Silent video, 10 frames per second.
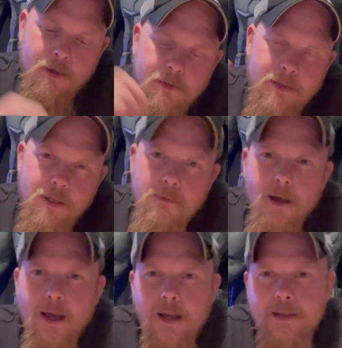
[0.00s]
tea
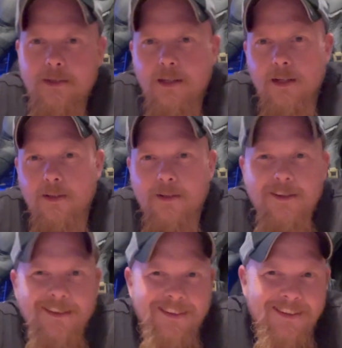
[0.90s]
bags in it.
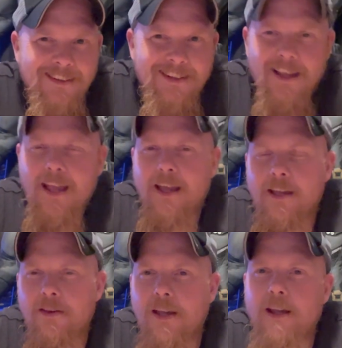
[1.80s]

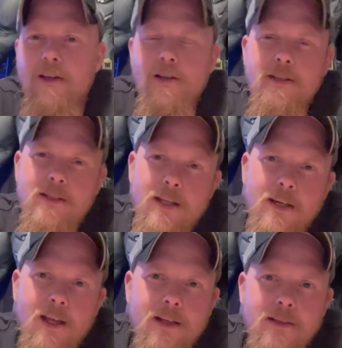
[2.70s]
And then you set it
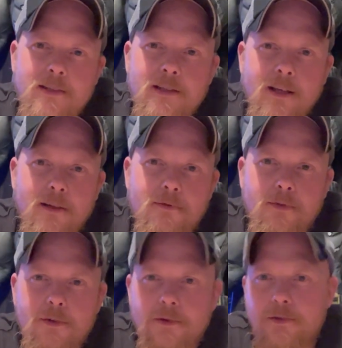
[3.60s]
out in the sun
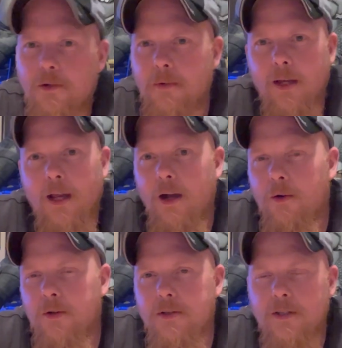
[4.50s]
for so many
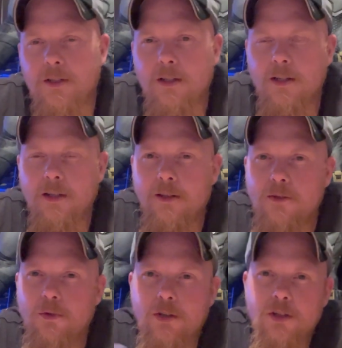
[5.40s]
hours, and
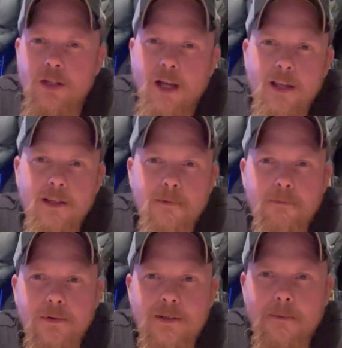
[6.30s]
when you're done, you
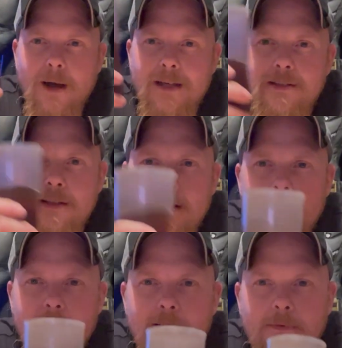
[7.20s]
put some ice in
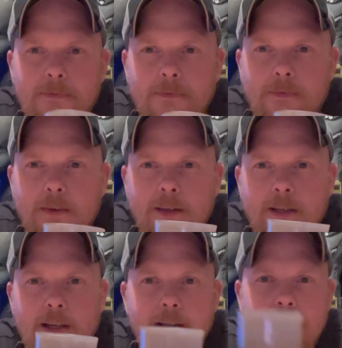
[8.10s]
it, and you
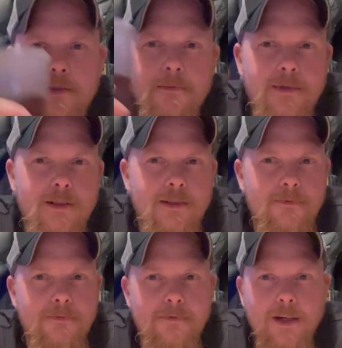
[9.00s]
got some
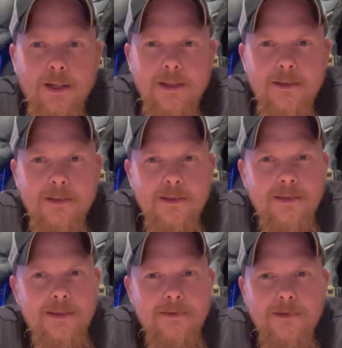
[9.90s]
fucking
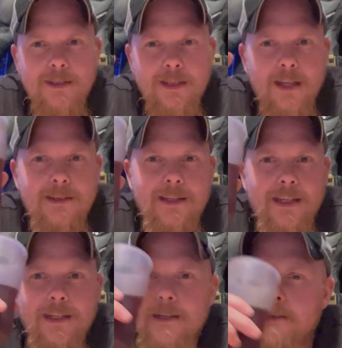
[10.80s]
sun tea.